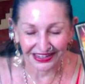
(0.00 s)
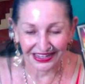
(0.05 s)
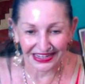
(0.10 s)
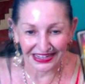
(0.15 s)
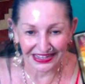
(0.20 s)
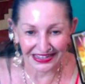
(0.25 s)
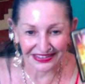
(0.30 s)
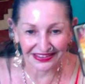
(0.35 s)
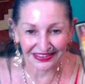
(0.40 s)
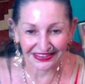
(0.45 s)

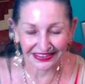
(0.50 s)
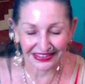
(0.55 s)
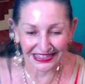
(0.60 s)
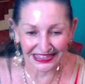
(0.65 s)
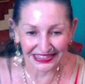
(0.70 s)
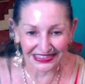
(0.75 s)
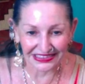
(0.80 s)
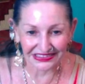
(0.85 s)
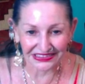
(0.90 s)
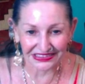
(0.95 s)
he
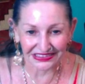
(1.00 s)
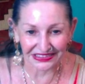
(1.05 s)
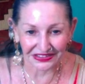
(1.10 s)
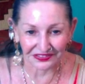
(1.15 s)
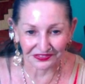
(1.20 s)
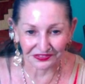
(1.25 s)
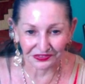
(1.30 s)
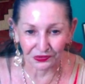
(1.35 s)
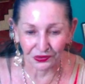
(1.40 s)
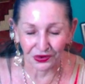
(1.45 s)
thinks
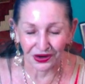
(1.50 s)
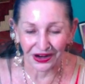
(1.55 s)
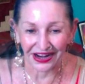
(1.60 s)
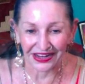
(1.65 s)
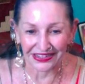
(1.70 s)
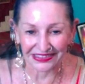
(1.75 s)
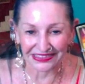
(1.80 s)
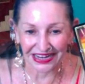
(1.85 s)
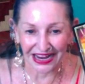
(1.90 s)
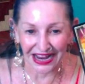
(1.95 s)
that for
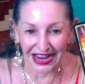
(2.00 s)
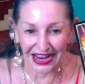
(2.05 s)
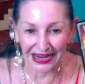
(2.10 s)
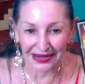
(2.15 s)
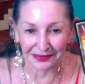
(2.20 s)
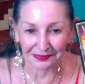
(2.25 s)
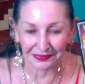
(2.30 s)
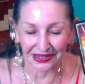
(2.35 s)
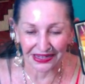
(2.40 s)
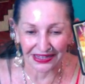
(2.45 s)
a
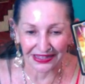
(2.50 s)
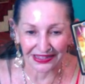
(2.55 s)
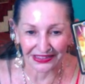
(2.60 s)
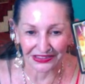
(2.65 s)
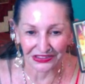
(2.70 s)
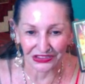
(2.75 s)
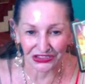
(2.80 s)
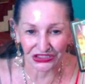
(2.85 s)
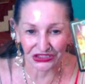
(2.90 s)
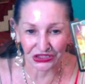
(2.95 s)
time he
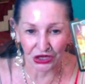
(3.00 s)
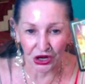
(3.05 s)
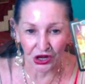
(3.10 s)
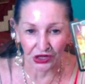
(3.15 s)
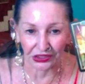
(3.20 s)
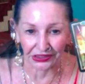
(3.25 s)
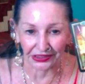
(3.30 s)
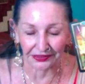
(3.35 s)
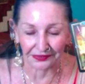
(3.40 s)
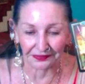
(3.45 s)
can
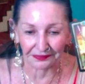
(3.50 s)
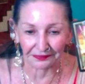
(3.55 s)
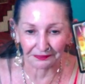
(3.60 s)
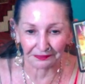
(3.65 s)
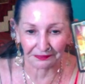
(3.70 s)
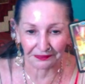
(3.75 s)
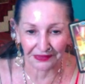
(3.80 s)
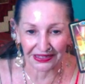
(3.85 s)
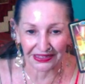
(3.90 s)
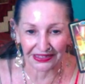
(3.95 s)
stall it,
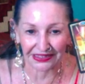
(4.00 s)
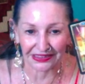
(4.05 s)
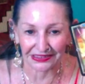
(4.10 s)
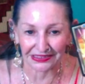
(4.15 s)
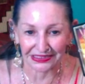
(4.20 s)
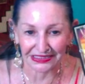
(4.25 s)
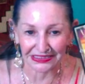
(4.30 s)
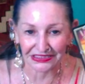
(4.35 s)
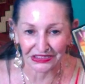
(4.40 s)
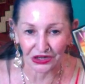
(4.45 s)
he can
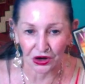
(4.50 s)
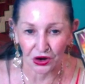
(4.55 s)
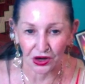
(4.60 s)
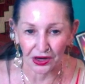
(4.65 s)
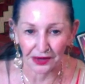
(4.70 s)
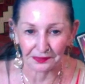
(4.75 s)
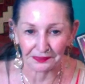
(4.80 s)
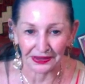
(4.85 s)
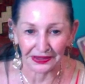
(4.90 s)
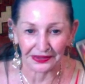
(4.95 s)

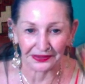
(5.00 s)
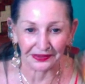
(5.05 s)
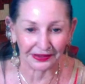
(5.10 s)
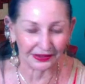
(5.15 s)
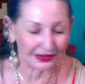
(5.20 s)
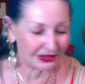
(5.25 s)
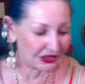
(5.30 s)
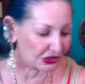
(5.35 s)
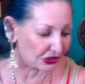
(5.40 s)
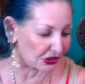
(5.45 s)
disarm it,
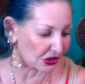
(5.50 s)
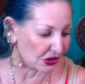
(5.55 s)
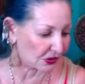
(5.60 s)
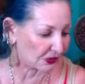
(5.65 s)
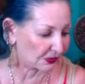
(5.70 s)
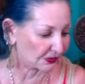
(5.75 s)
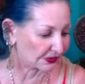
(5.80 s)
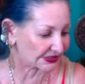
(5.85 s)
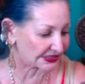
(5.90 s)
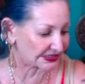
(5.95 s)
you
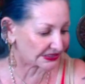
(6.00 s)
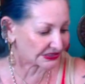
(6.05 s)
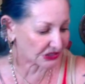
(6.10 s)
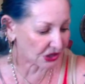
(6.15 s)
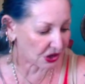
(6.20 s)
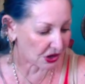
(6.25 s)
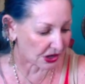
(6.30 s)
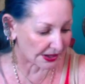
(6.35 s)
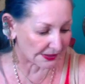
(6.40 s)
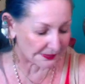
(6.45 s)
know,
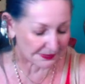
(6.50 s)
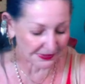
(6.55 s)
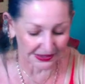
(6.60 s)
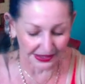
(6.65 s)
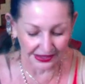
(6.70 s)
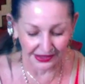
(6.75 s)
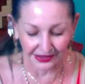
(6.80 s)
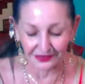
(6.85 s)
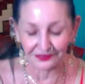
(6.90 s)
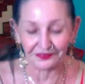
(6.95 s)
disarm
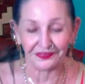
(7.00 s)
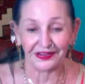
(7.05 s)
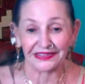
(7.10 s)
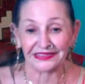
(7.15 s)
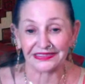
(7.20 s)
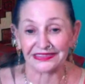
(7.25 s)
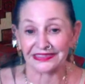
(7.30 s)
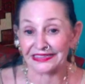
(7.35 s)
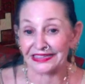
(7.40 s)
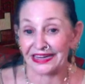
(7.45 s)
the
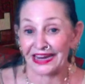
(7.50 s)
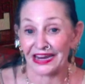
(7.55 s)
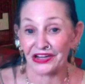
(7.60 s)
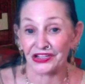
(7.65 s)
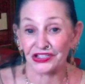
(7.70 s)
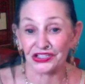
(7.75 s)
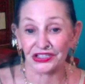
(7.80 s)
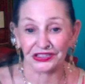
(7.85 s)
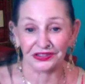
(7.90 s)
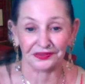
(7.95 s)

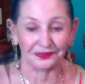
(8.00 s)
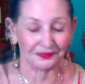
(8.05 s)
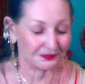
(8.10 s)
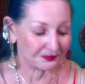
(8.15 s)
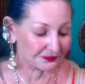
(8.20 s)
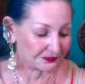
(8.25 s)
investigation.